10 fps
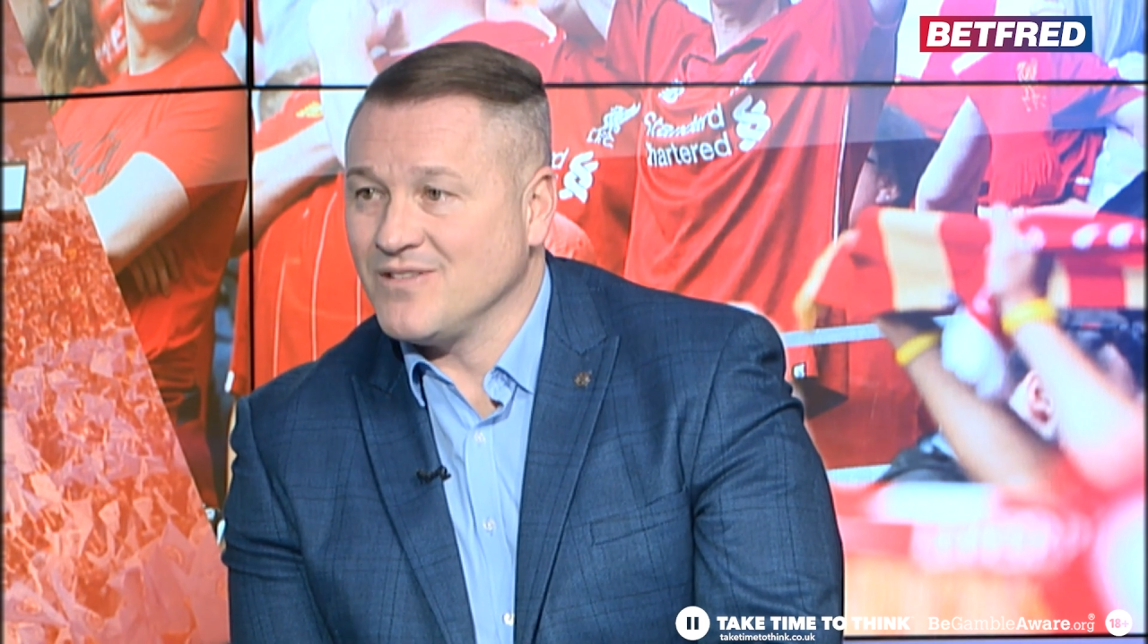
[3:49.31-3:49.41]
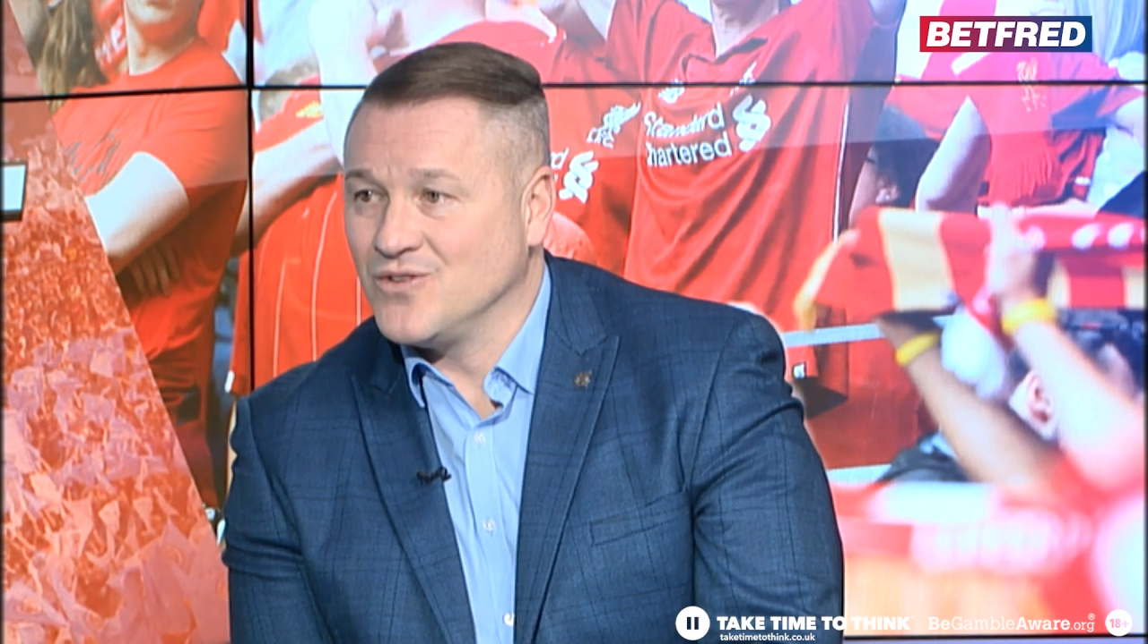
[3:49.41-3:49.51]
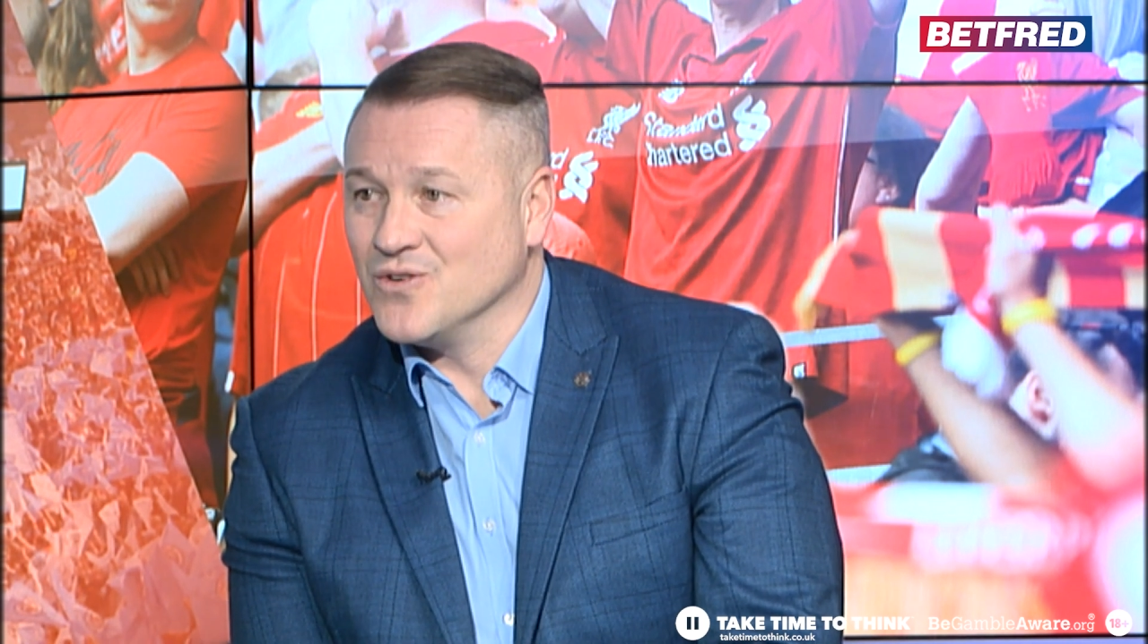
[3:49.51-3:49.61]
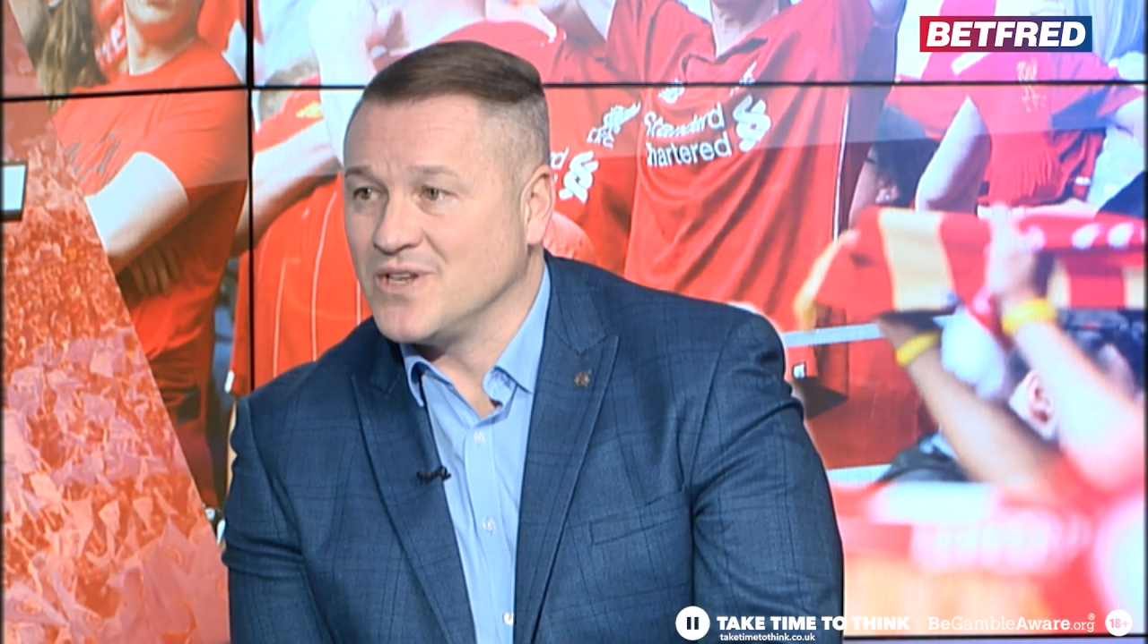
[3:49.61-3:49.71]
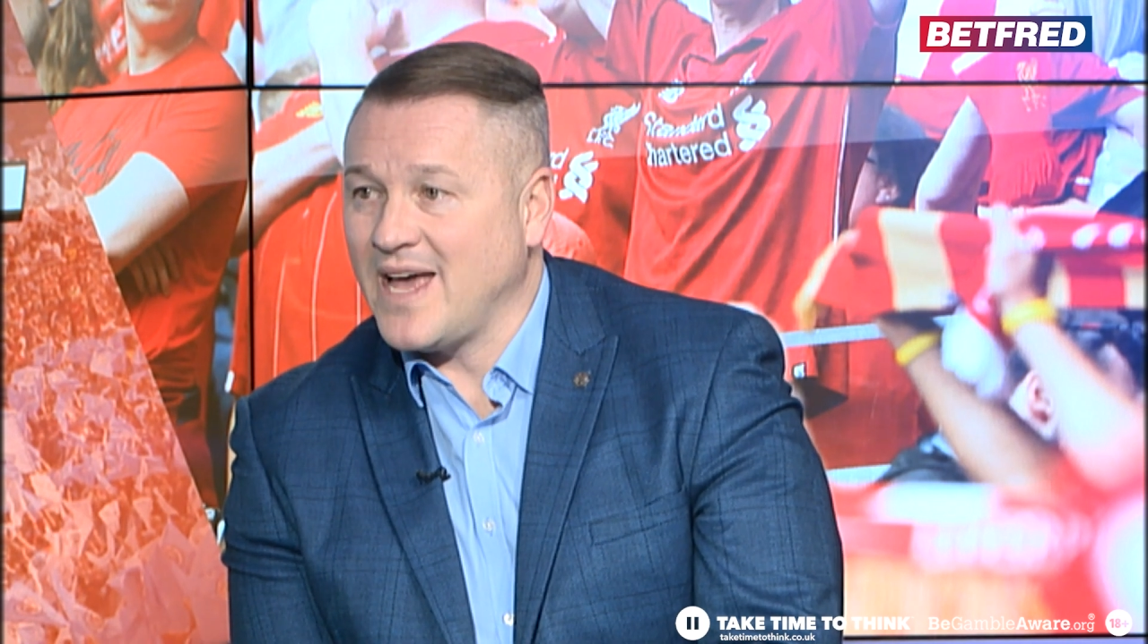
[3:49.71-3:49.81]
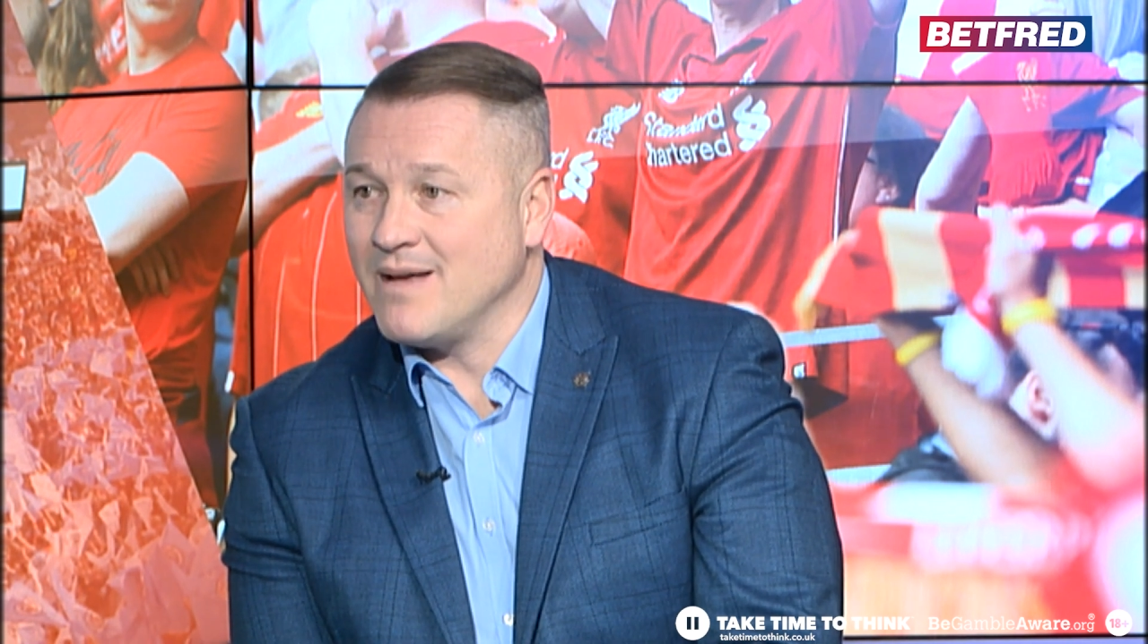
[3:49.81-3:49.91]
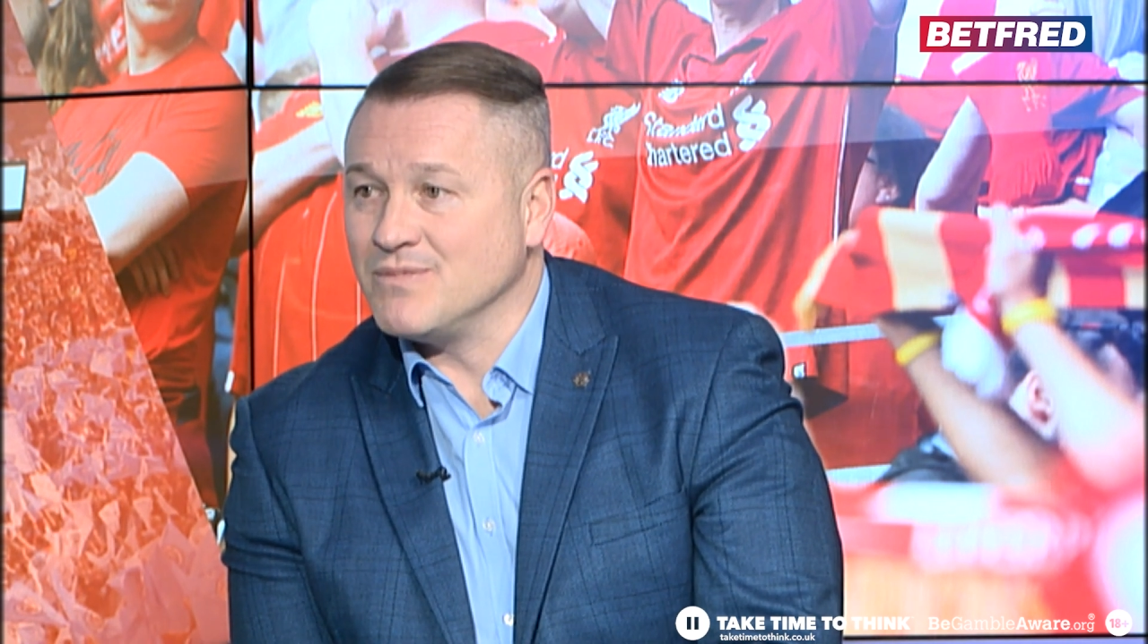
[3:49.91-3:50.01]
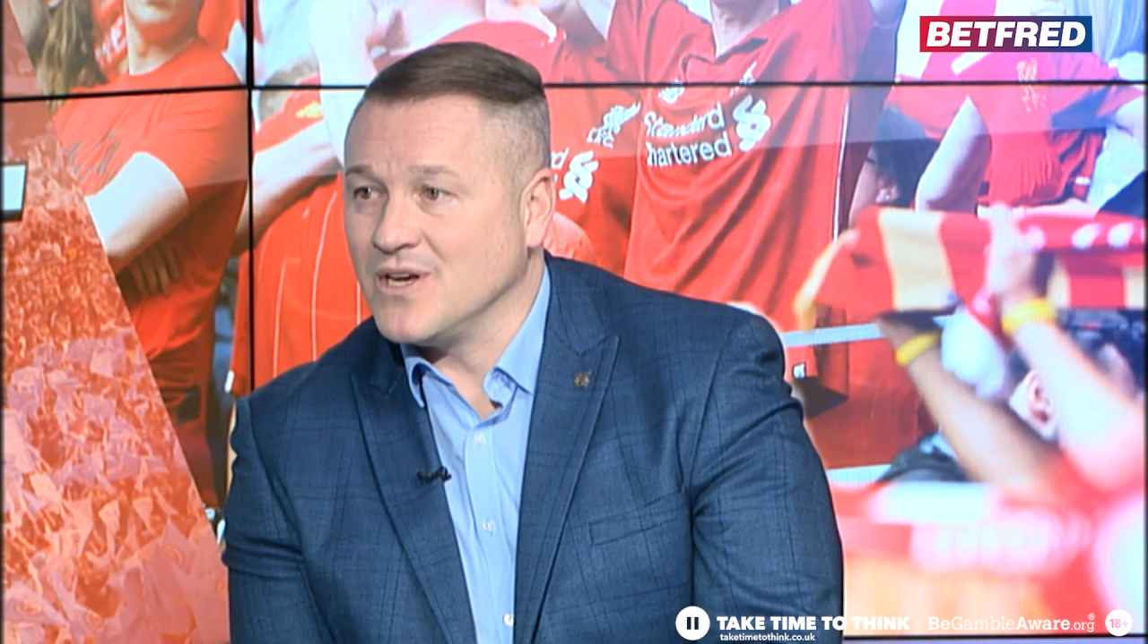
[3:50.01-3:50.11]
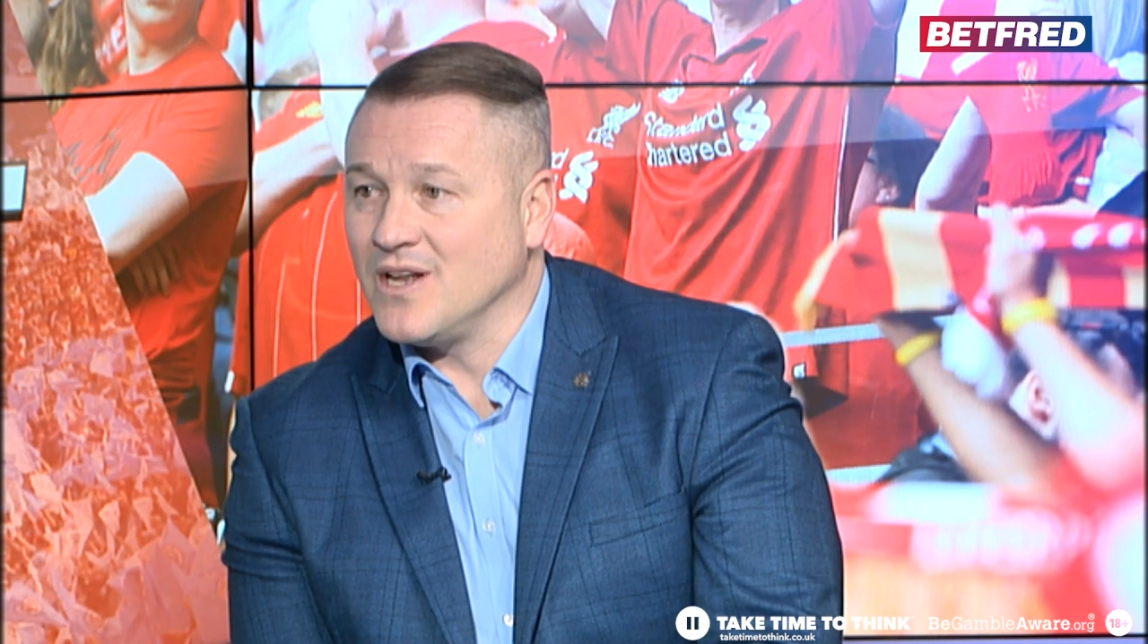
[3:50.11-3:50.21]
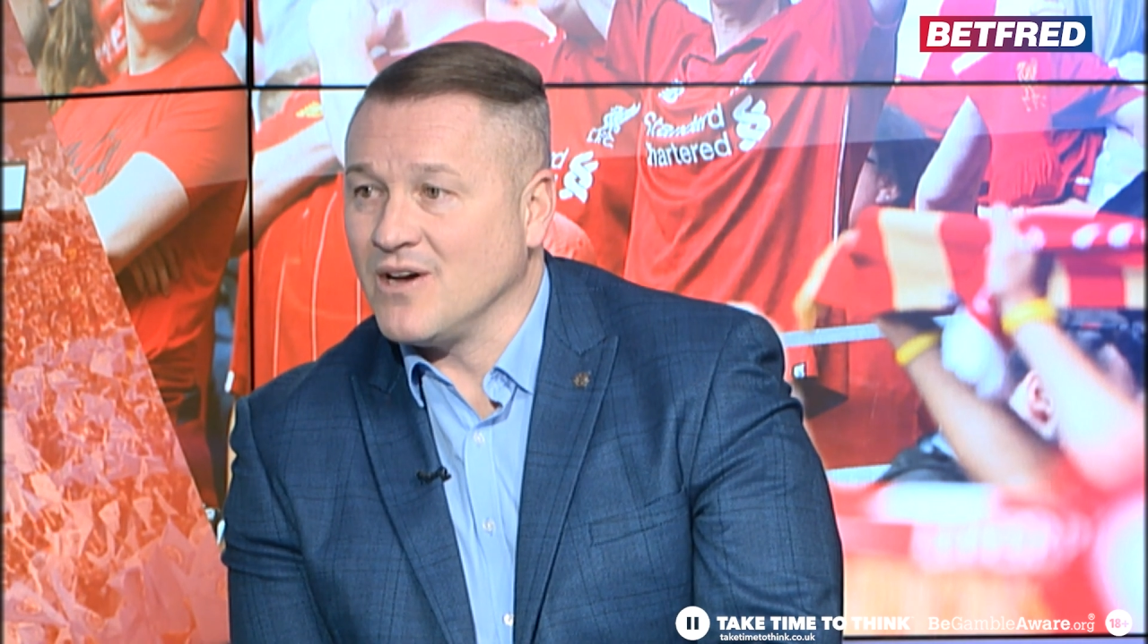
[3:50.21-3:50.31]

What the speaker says: good games early